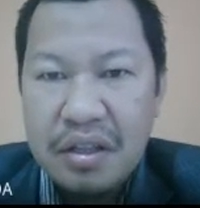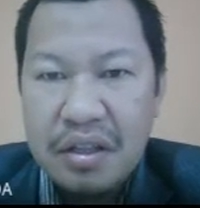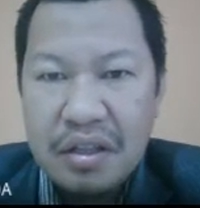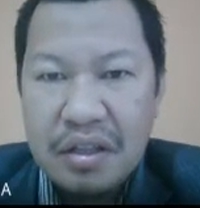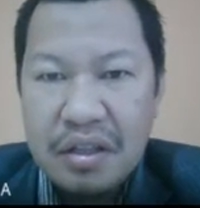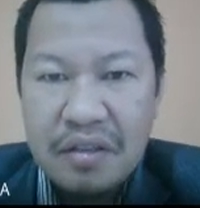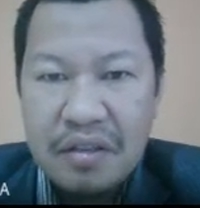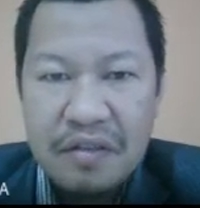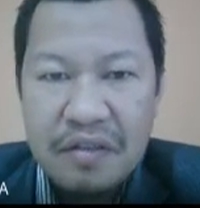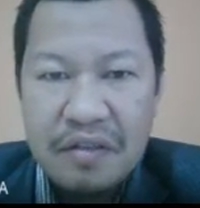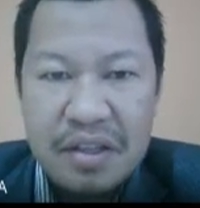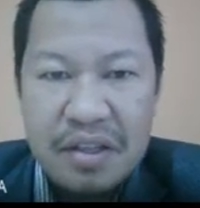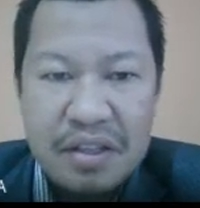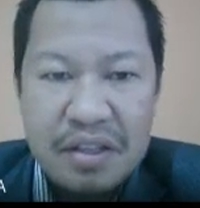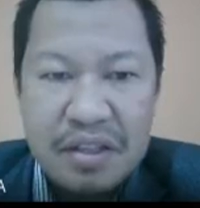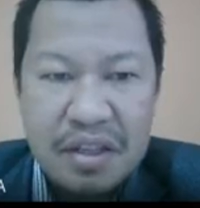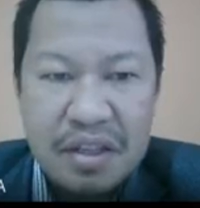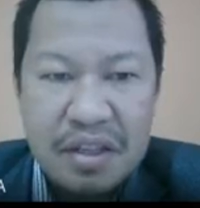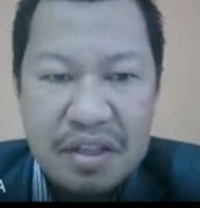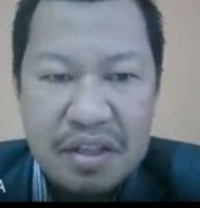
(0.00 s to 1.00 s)

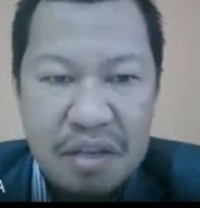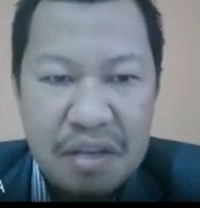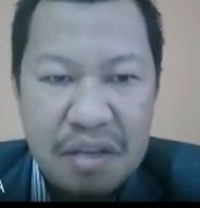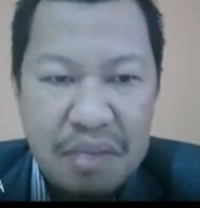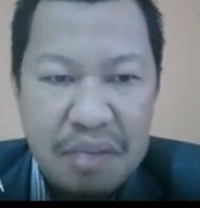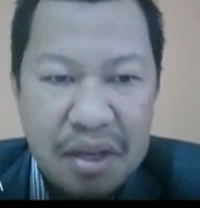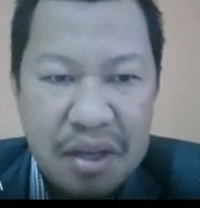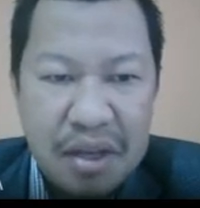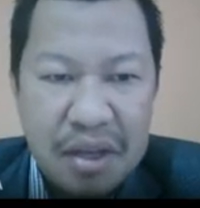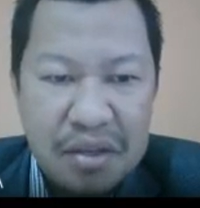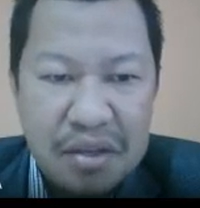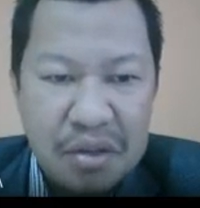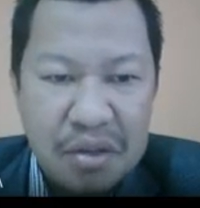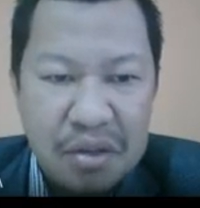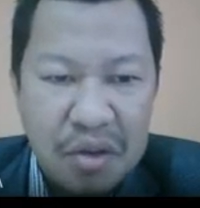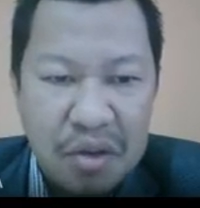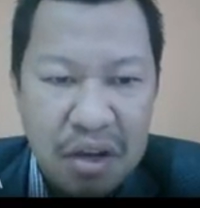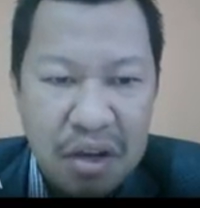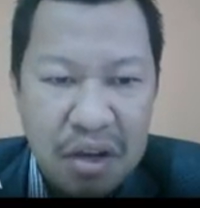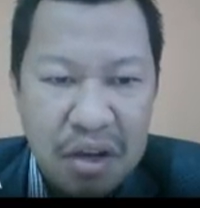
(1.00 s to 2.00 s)
vestigial sideband. So you
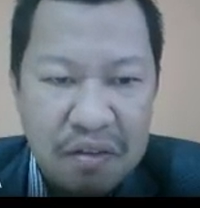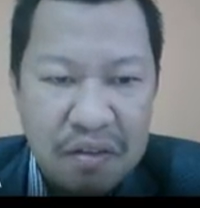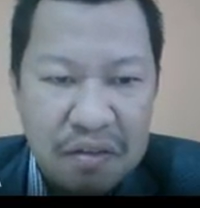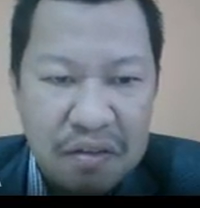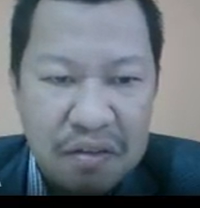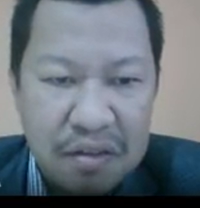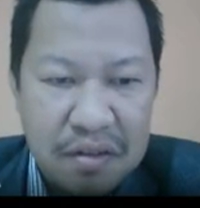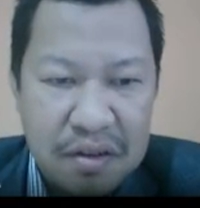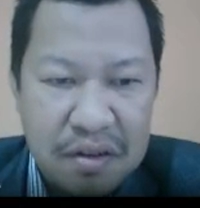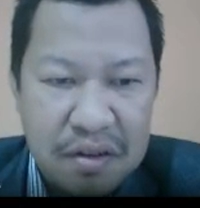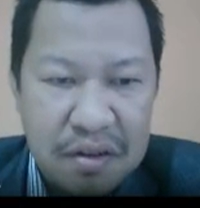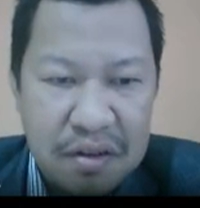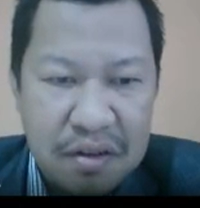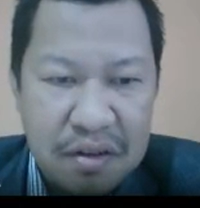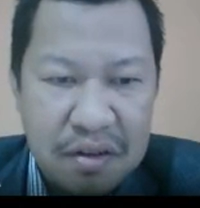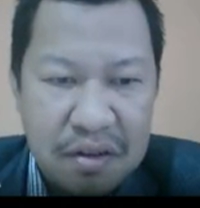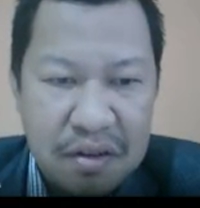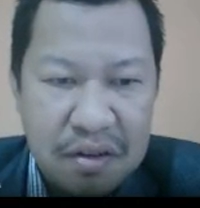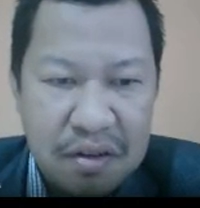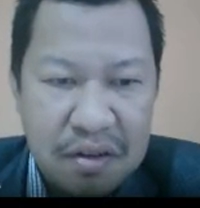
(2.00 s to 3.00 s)
have,
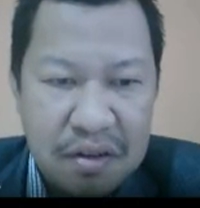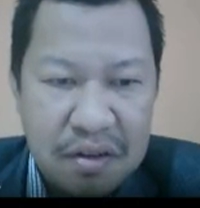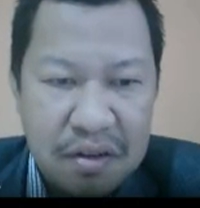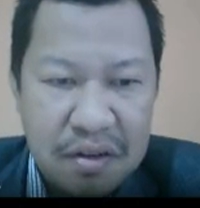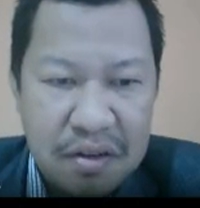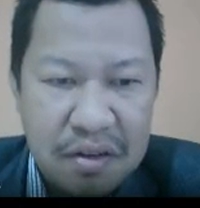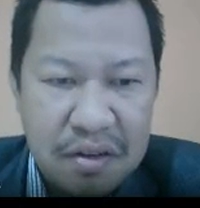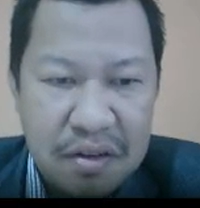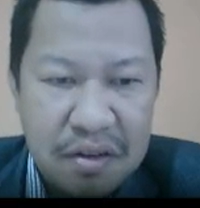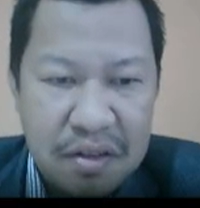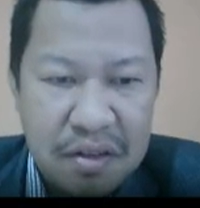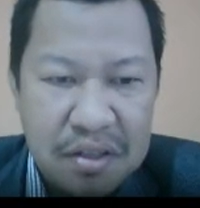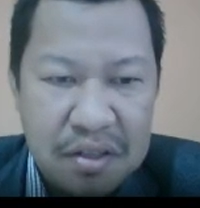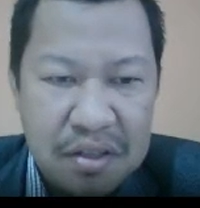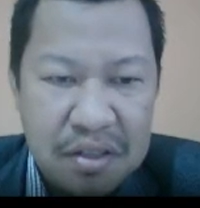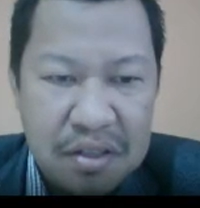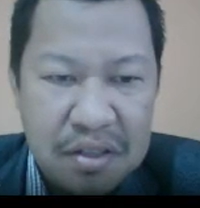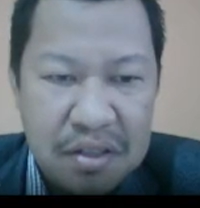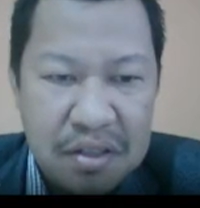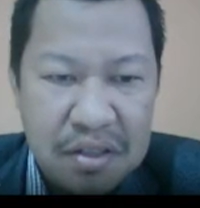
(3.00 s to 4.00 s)
this
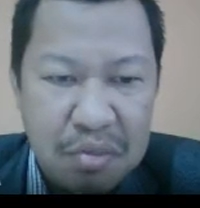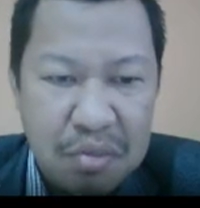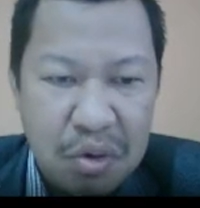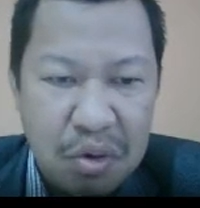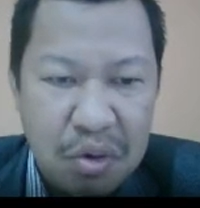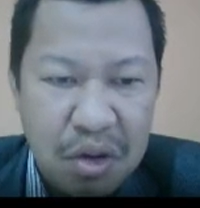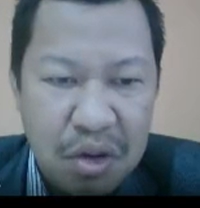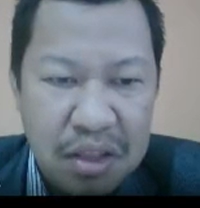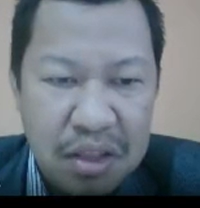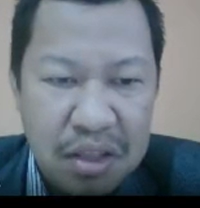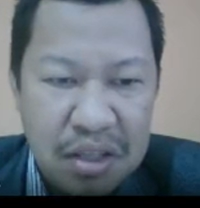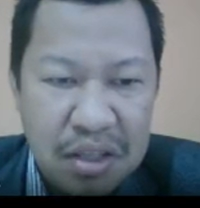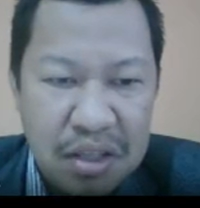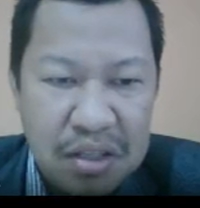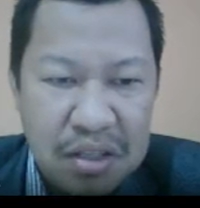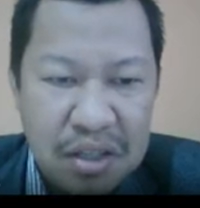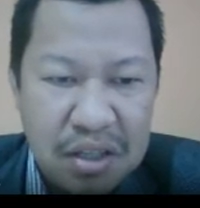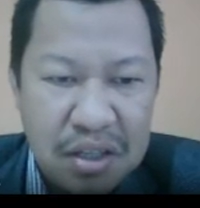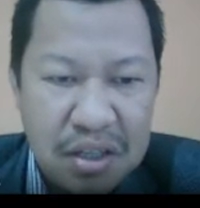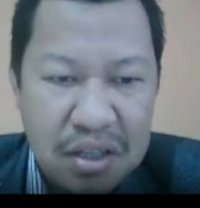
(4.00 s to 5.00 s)
is the modulating
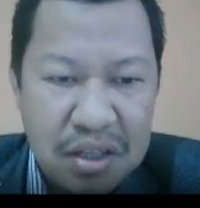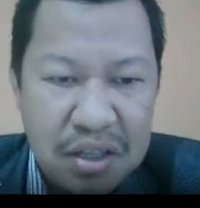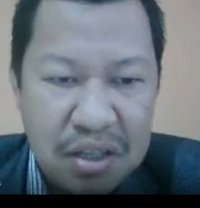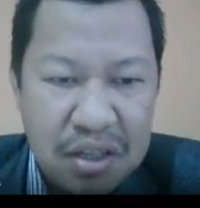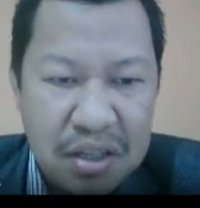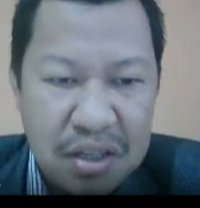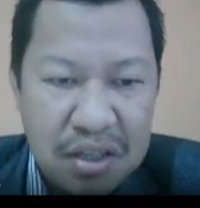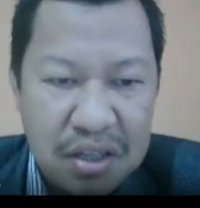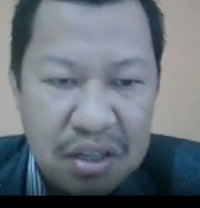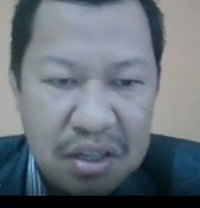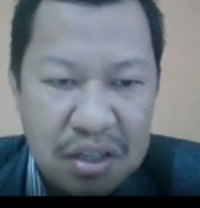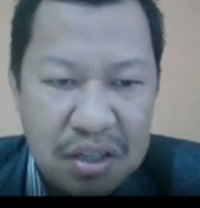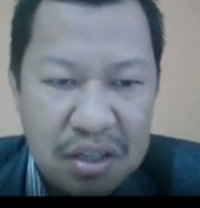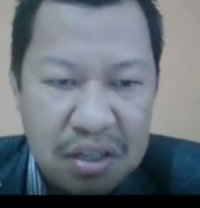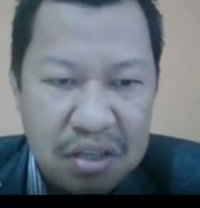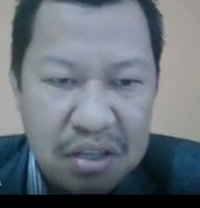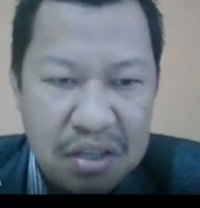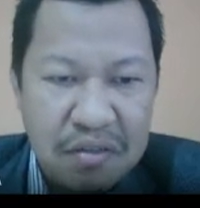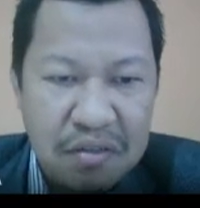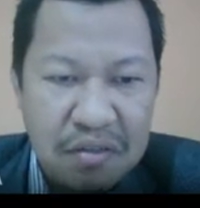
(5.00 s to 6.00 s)
signal, the
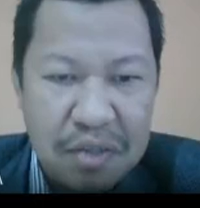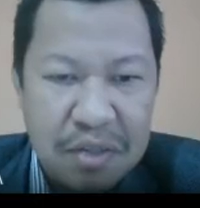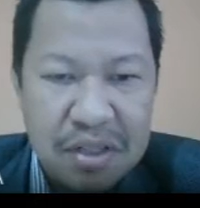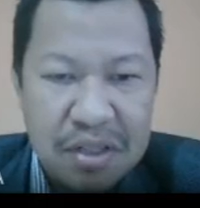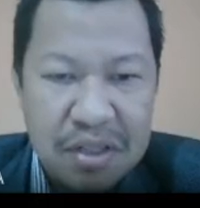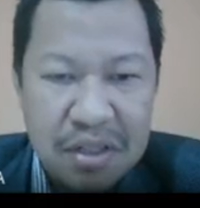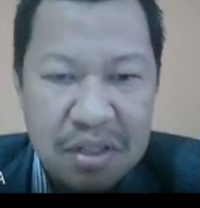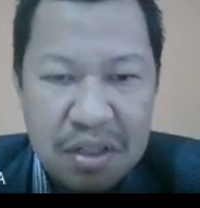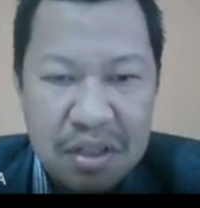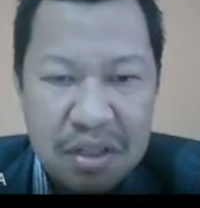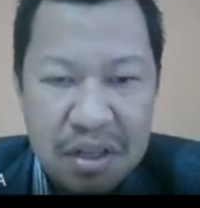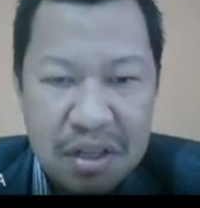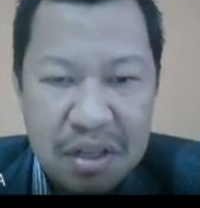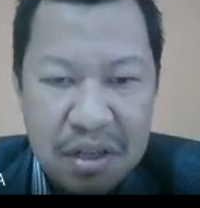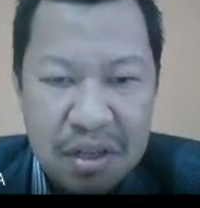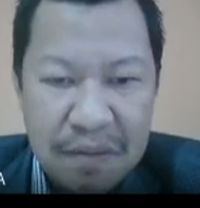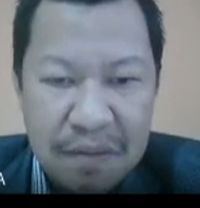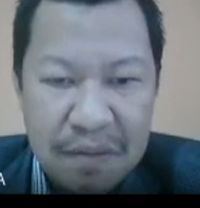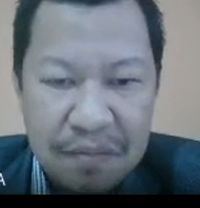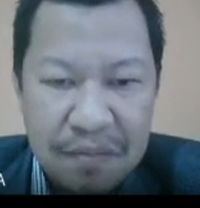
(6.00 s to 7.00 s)
information.
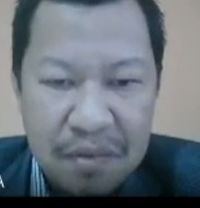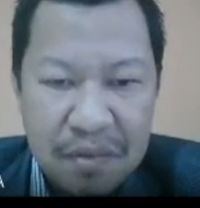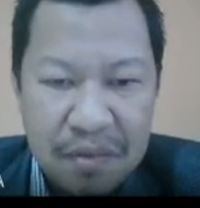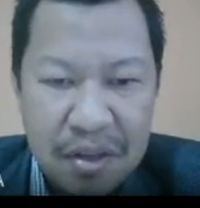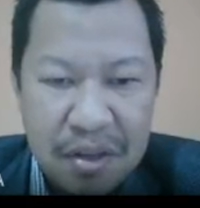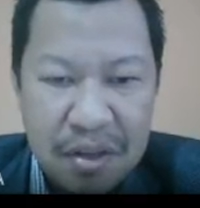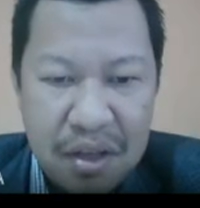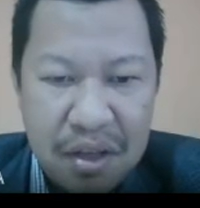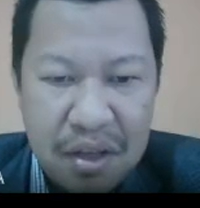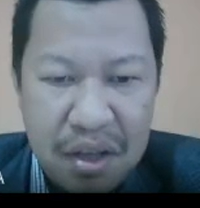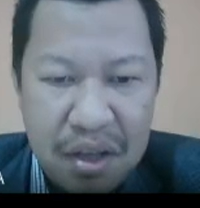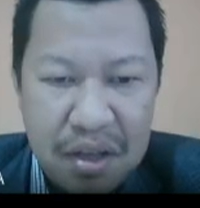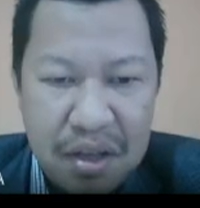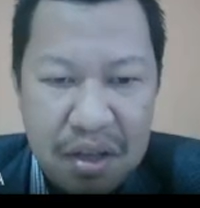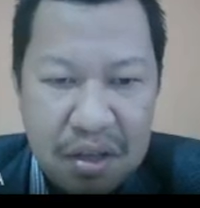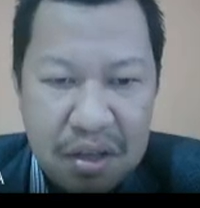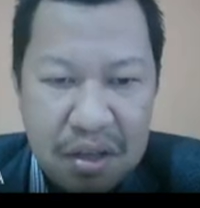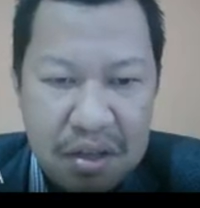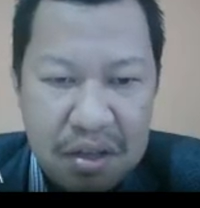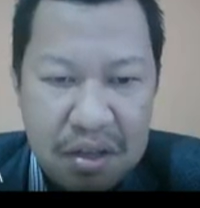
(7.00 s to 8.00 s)
Okay,
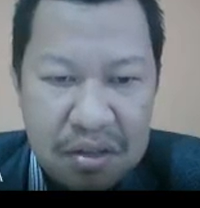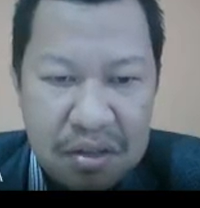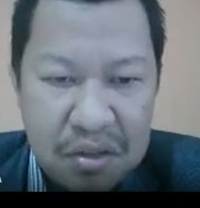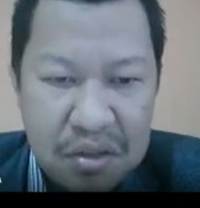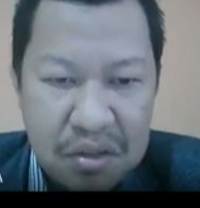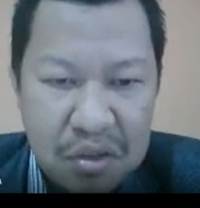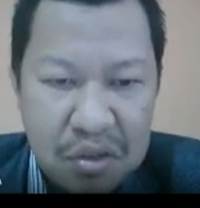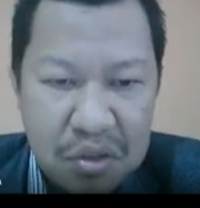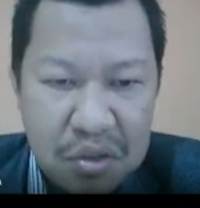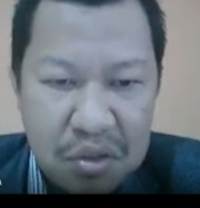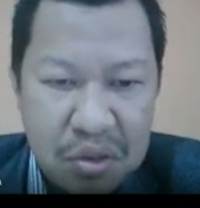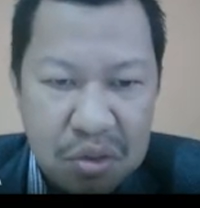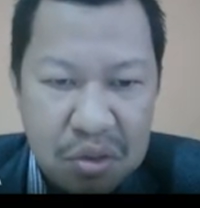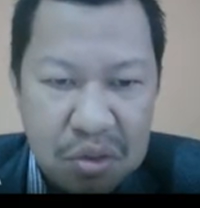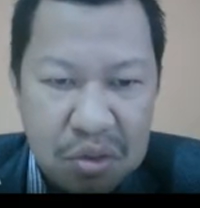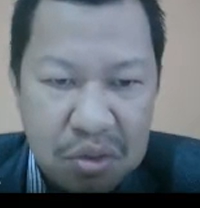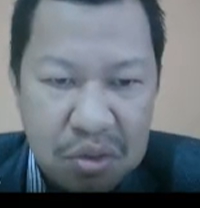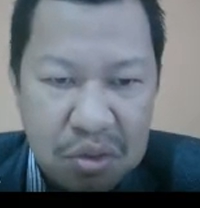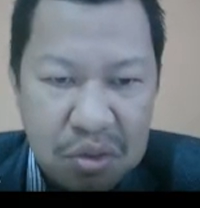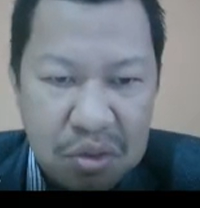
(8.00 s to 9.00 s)
you
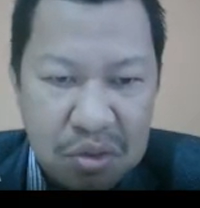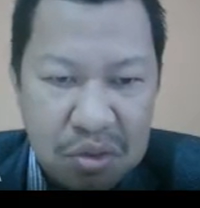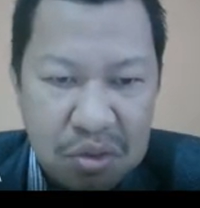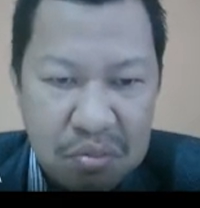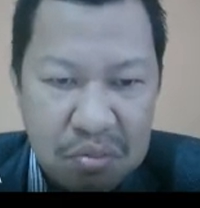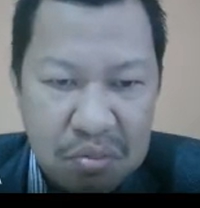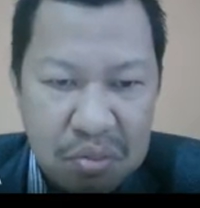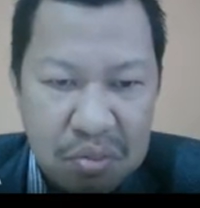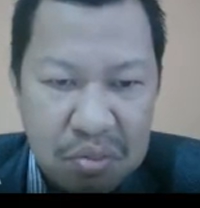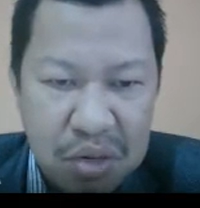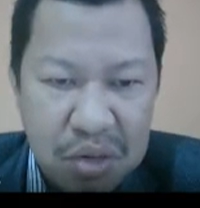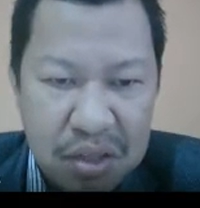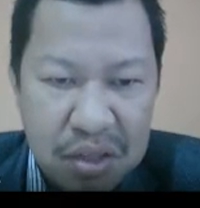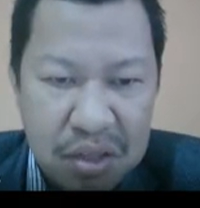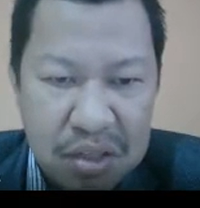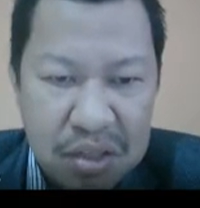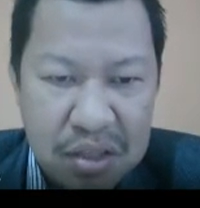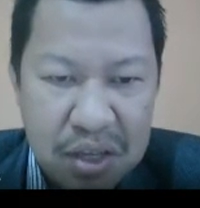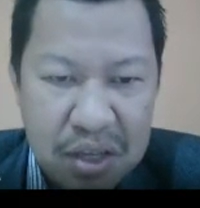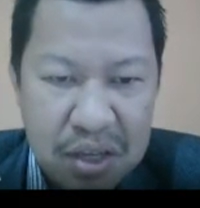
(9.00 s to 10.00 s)
should put like
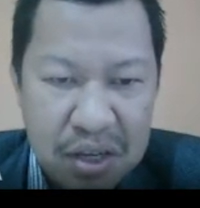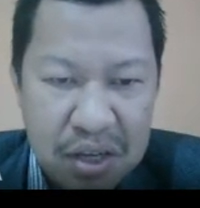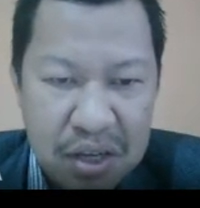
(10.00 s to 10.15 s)
this lah.